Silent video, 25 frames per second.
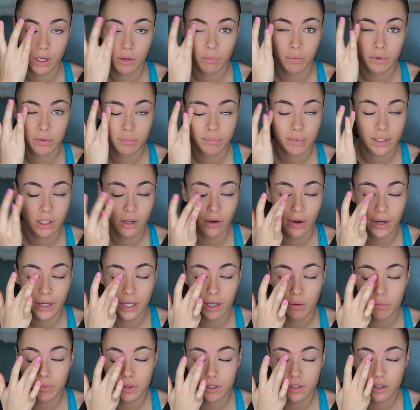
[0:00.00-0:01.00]
I wouldn't be going
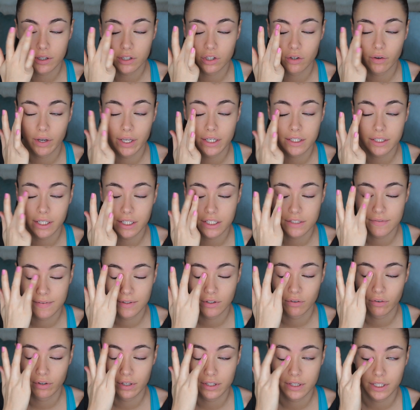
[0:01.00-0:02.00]
in with like your index
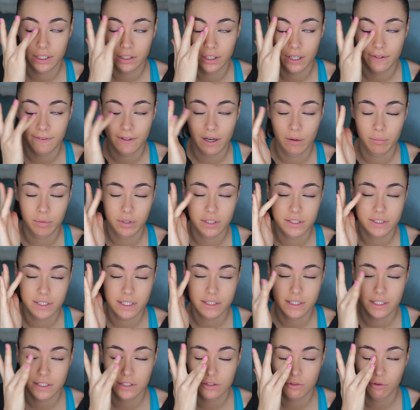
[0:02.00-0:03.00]
finger or anything like that, because
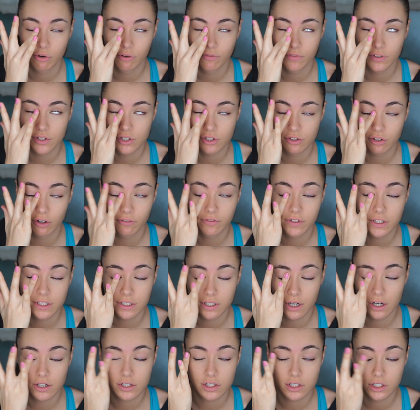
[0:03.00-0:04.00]
this is sort of the softest
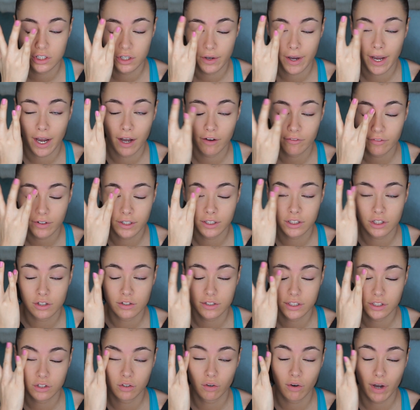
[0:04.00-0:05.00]
touch that you have, and
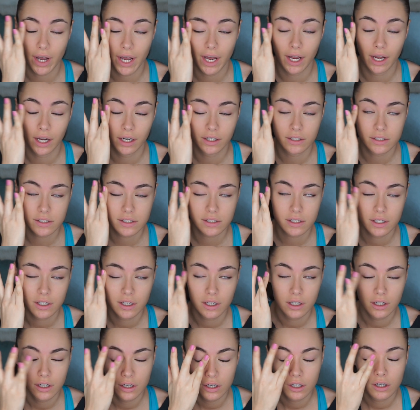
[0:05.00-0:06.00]
using your hands
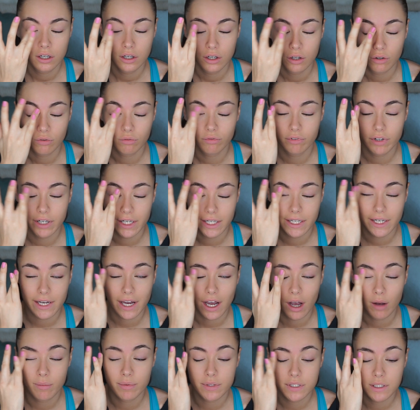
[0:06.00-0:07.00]
really
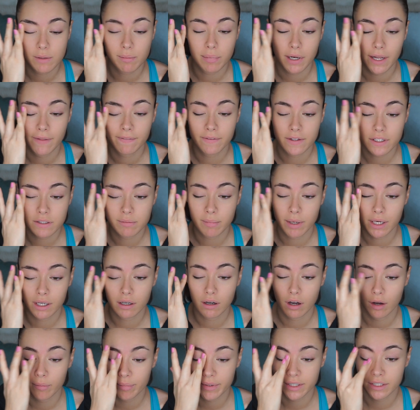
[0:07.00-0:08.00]
helps to blend this
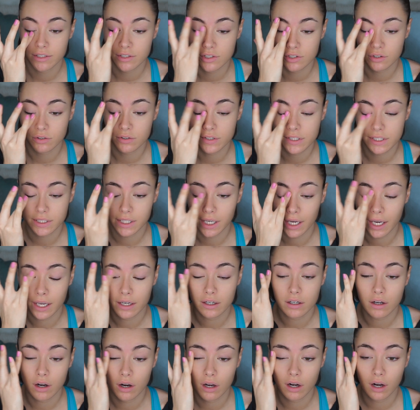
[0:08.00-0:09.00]
makeup into your
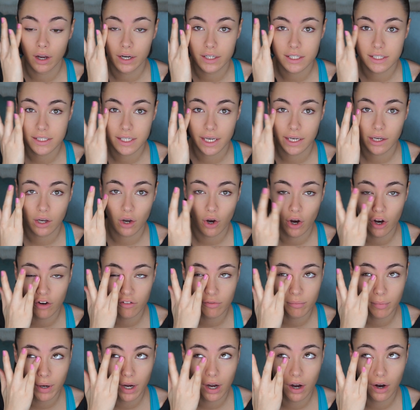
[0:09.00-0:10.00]
skin. I like to take it
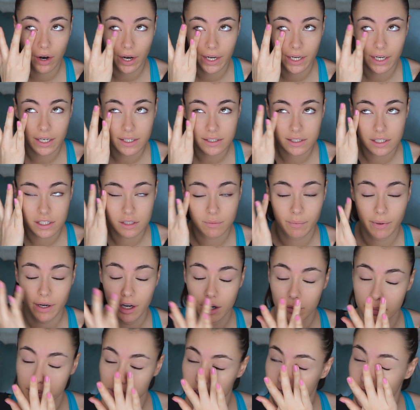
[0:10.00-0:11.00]
over my eyelids as
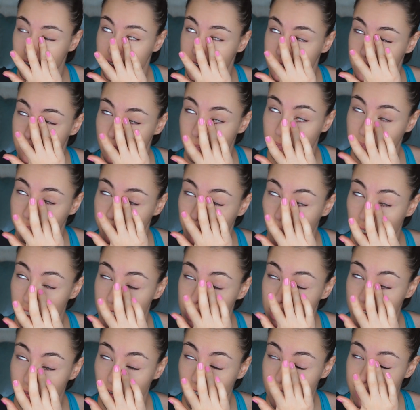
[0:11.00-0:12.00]
well, because
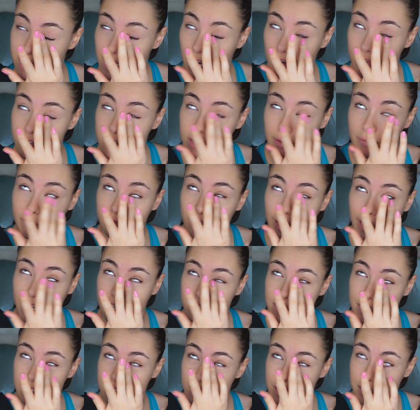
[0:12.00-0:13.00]
most of us have some
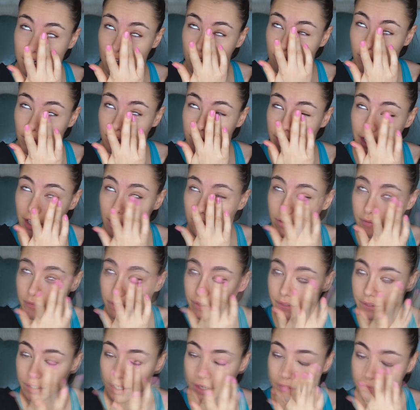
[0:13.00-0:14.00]
veins and stuff on there,
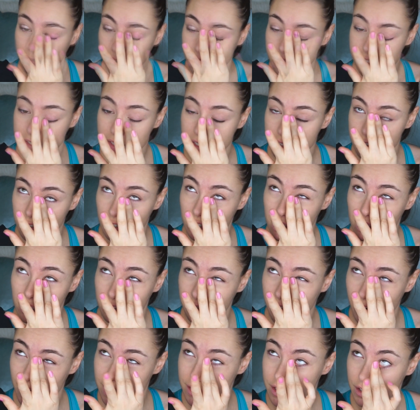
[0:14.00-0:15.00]
and this is a
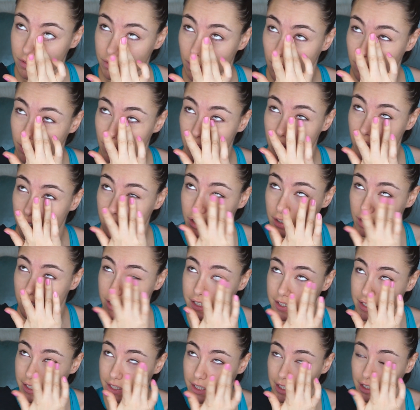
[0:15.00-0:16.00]
corrector rather than a
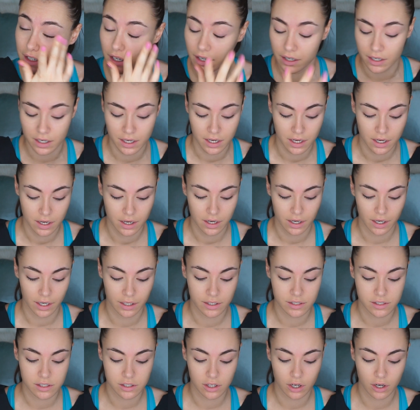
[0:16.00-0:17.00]
concealer,
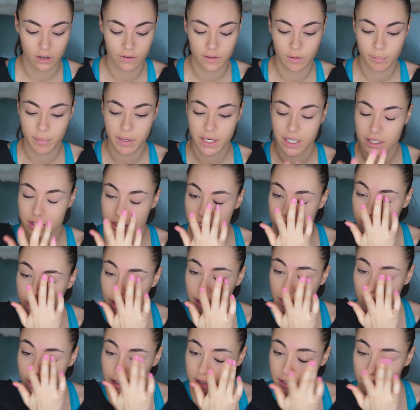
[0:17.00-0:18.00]
and so the
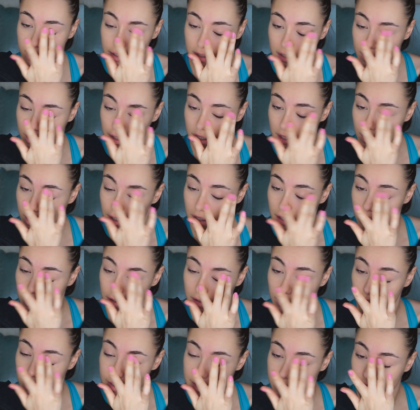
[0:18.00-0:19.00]
peachiness
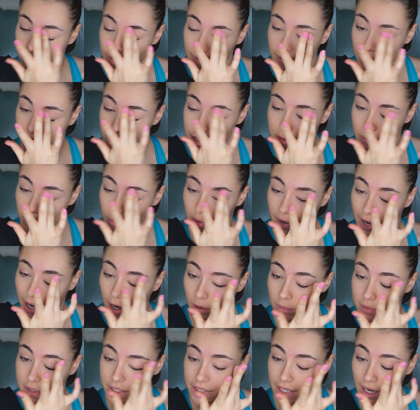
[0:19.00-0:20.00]
that's in this will
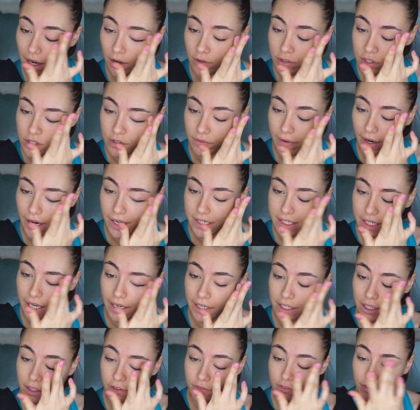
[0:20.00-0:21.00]
help to counteract
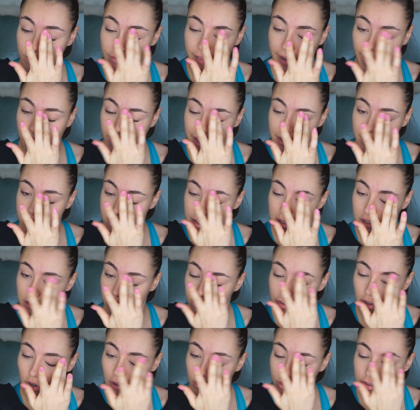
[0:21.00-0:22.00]
any of the veins that
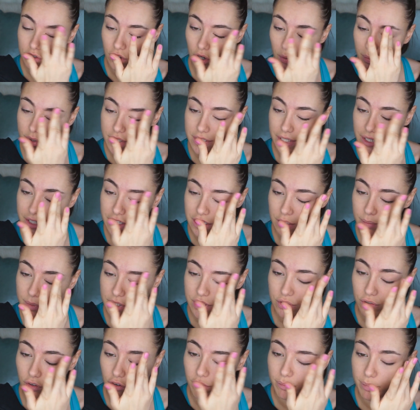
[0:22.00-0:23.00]
you've got on top, which tend to be
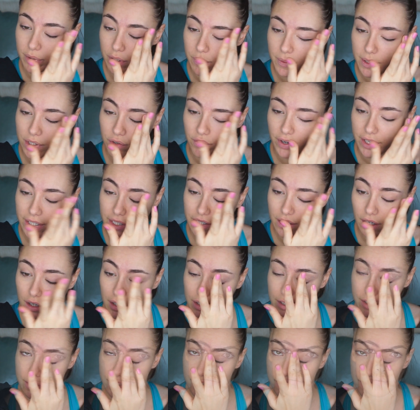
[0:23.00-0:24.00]
sort of bluey greeny
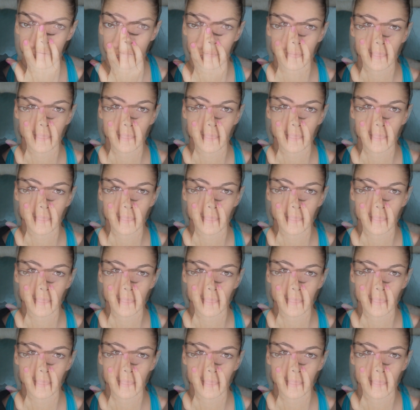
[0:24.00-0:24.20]
colours.